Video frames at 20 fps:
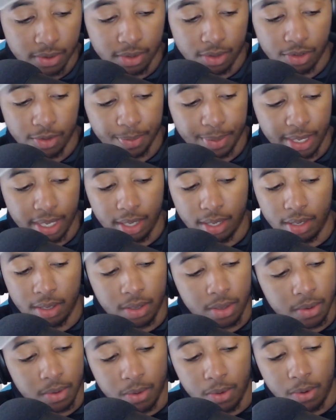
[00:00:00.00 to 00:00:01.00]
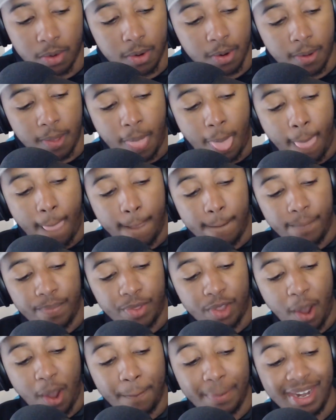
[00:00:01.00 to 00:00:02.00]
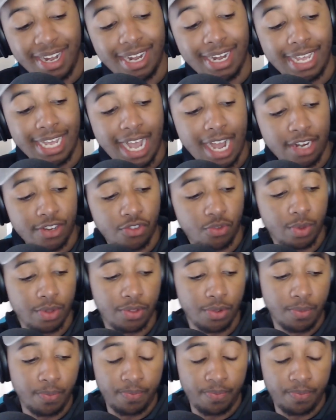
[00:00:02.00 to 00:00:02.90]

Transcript: to be completely honest with you.